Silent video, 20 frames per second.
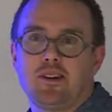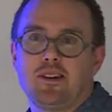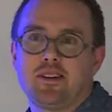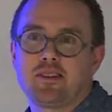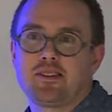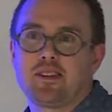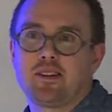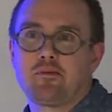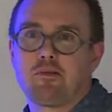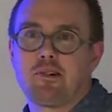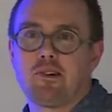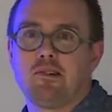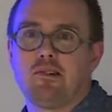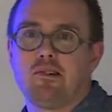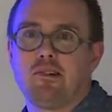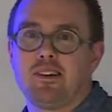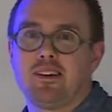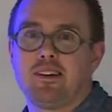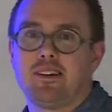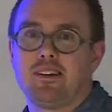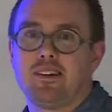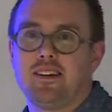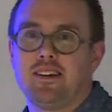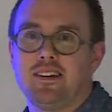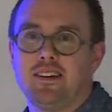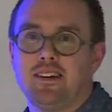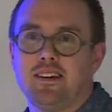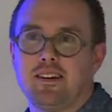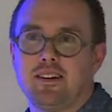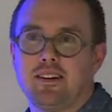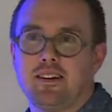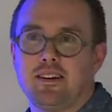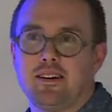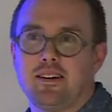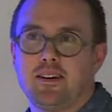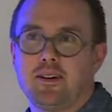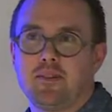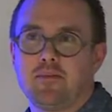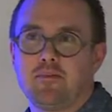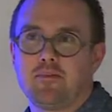is that we all
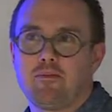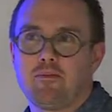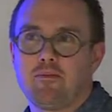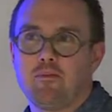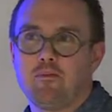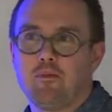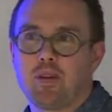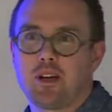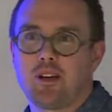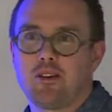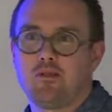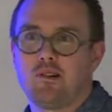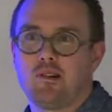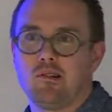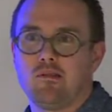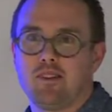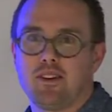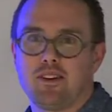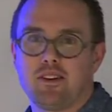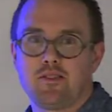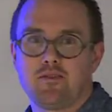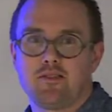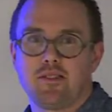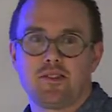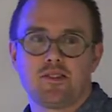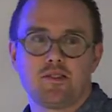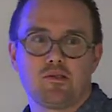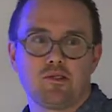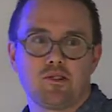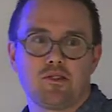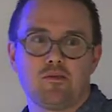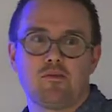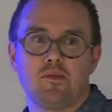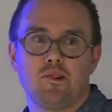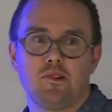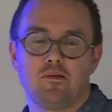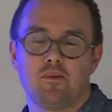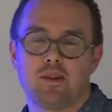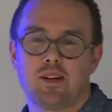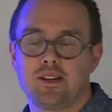um, been involved in different social
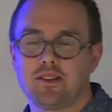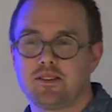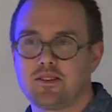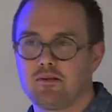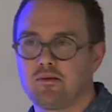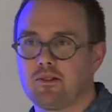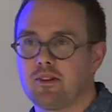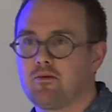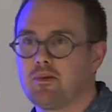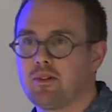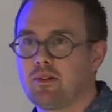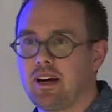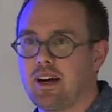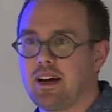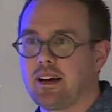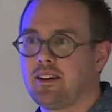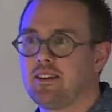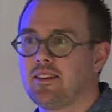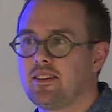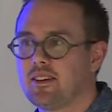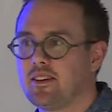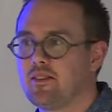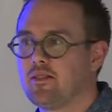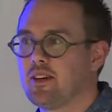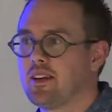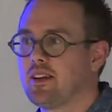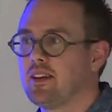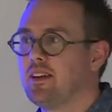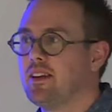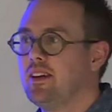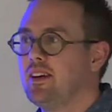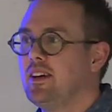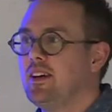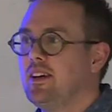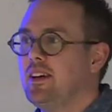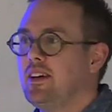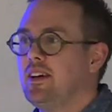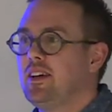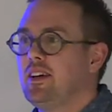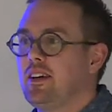movements and we've been active in
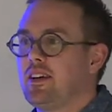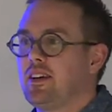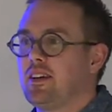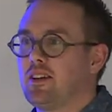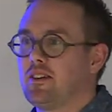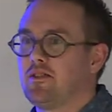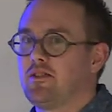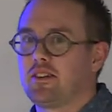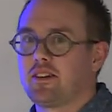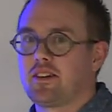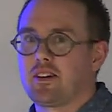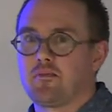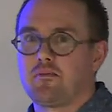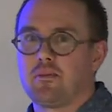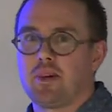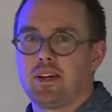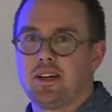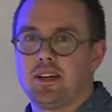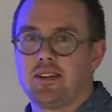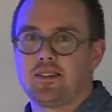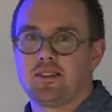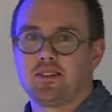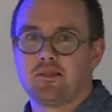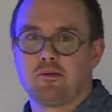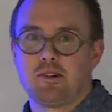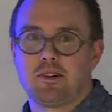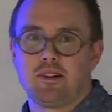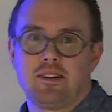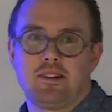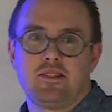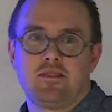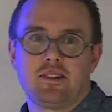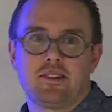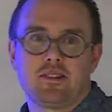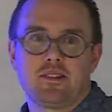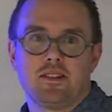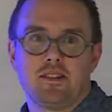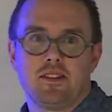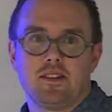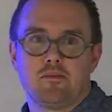in different campaigns and we're
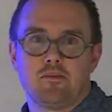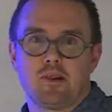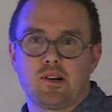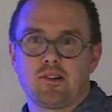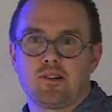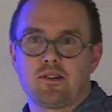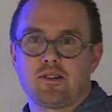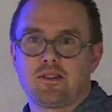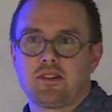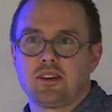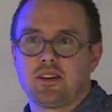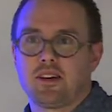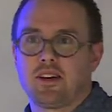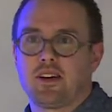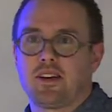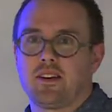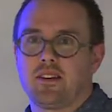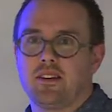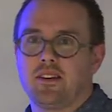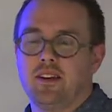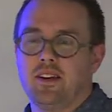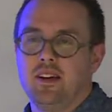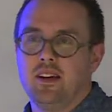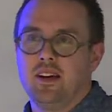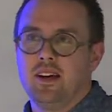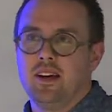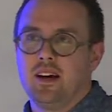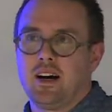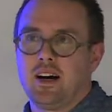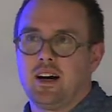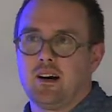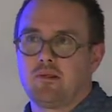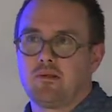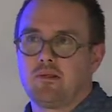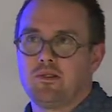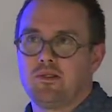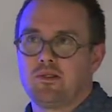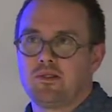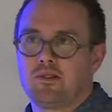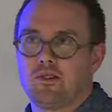interested in democracy and how
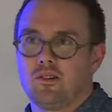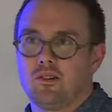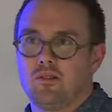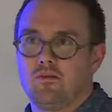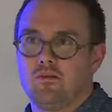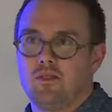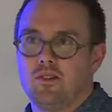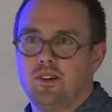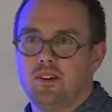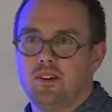to solve